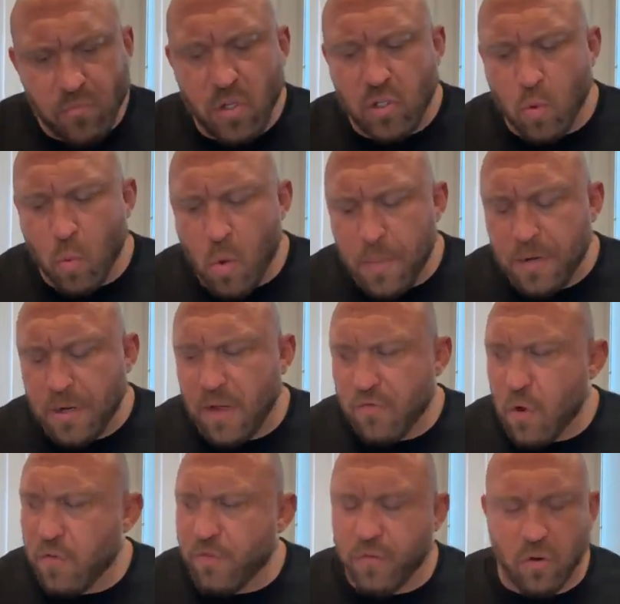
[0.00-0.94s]
it's a woman
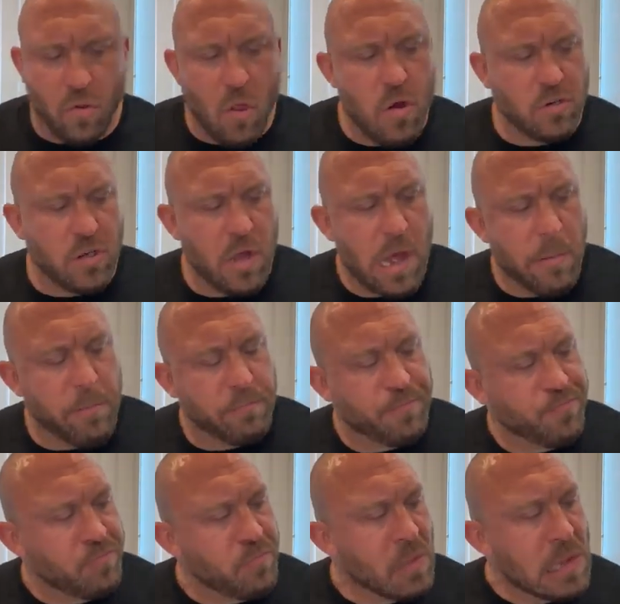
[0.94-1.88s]
I've known for a long time.
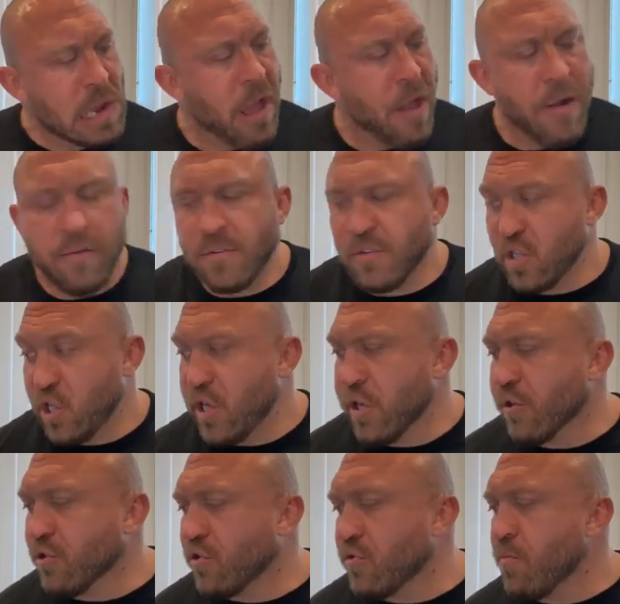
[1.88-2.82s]

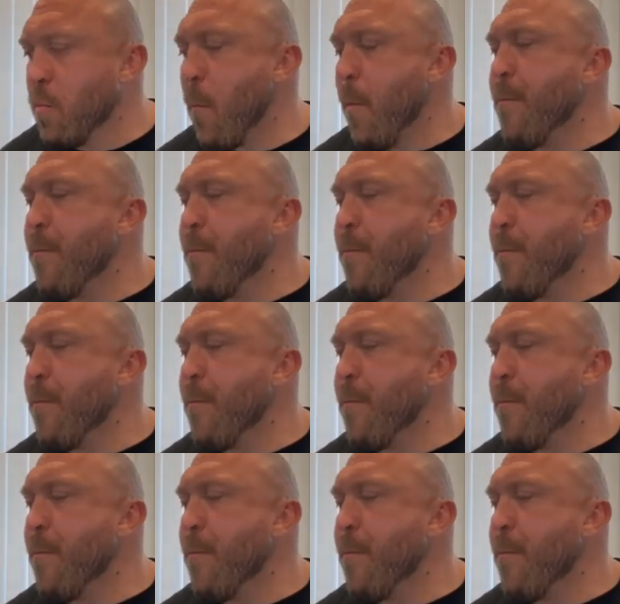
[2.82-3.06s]
Years.